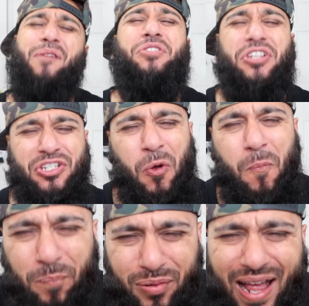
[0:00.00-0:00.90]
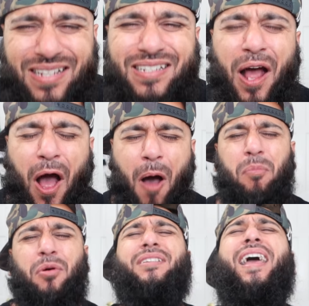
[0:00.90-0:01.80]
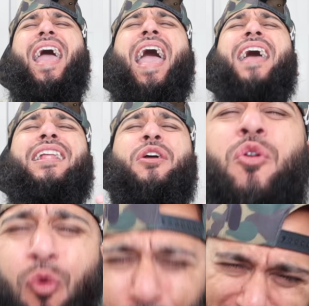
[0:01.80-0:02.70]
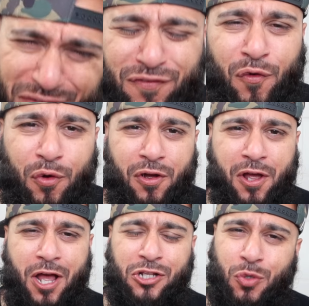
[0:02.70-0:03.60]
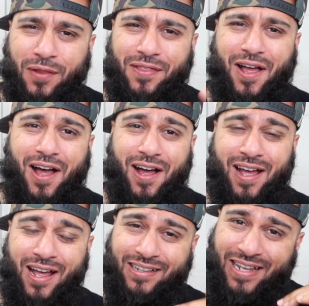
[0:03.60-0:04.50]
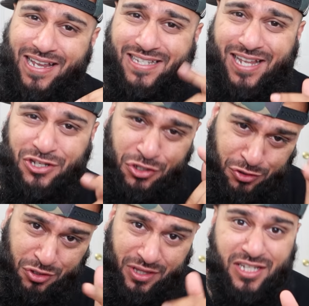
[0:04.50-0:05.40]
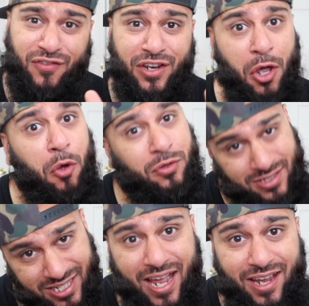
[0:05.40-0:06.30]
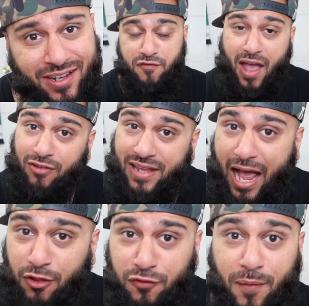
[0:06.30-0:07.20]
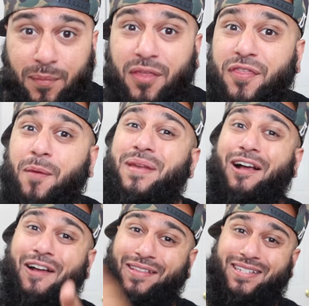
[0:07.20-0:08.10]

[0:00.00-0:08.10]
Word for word: I am just so blessed, humbled, and grateful to Allah that he sent you to this video today. If you haven't gathered from the thumbnail and the